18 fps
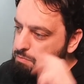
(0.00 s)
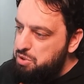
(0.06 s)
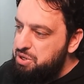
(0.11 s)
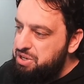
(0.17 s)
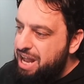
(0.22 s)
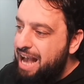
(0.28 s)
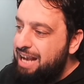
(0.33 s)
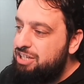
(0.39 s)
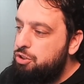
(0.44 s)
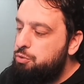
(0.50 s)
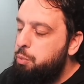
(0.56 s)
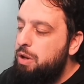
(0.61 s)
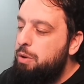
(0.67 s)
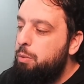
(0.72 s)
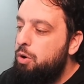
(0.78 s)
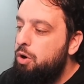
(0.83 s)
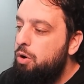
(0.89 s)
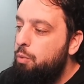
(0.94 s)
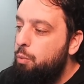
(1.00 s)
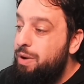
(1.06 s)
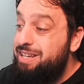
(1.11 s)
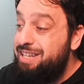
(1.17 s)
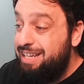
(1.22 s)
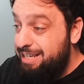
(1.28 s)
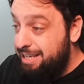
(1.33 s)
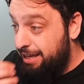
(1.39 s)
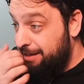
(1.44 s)
Next, we
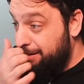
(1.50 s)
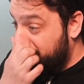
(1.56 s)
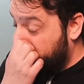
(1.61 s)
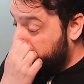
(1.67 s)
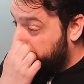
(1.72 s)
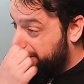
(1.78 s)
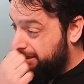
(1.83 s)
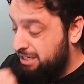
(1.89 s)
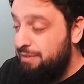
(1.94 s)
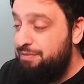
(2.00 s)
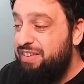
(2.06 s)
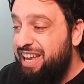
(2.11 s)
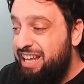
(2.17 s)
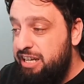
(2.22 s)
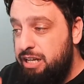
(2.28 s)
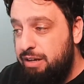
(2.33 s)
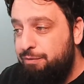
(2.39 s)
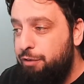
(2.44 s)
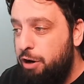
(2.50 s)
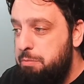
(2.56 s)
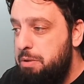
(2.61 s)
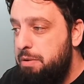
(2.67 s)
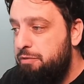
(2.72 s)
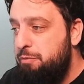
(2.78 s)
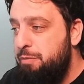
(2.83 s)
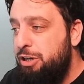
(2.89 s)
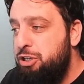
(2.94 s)
did get specific and confirmed
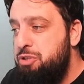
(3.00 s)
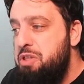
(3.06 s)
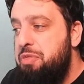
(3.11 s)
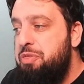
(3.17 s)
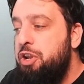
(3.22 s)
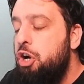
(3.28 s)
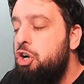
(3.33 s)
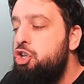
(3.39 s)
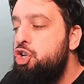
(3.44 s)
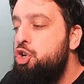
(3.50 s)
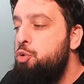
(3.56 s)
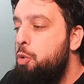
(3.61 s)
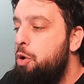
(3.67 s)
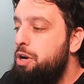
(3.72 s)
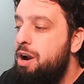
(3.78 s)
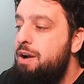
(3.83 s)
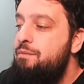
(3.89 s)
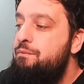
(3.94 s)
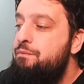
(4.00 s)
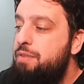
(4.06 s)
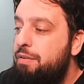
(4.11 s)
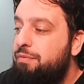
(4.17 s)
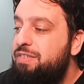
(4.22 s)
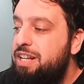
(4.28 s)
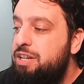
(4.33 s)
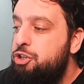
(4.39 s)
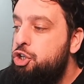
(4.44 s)
information that there are
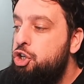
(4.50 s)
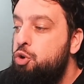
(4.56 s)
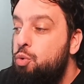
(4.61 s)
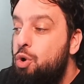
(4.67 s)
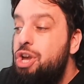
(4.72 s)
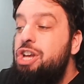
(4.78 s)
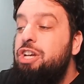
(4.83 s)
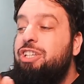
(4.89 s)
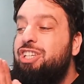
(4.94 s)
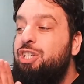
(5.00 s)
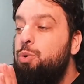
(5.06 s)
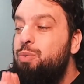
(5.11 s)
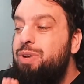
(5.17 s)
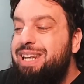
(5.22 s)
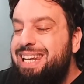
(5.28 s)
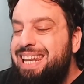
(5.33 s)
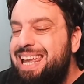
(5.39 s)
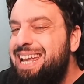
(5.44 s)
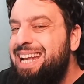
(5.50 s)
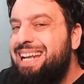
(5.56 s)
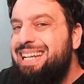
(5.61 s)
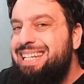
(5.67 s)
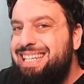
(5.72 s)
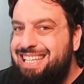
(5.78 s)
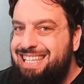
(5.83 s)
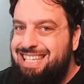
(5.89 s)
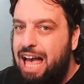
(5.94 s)
252 unique
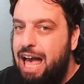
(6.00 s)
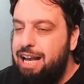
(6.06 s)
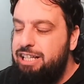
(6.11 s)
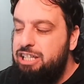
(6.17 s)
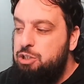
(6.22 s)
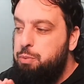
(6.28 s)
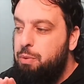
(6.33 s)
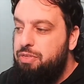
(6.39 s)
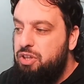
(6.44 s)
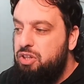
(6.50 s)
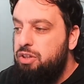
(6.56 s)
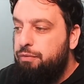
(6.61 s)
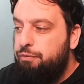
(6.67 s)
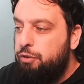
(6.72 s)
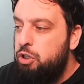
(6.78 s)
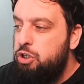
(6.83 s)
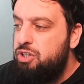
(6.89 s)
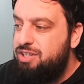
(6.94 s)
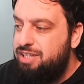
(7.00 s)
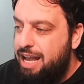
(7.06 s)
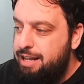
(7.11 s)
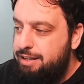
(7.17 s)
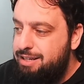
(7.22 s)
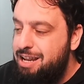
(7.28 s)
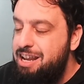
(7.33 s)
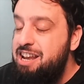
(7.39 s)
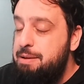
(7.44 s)
designs within the first
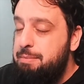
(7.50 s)
set,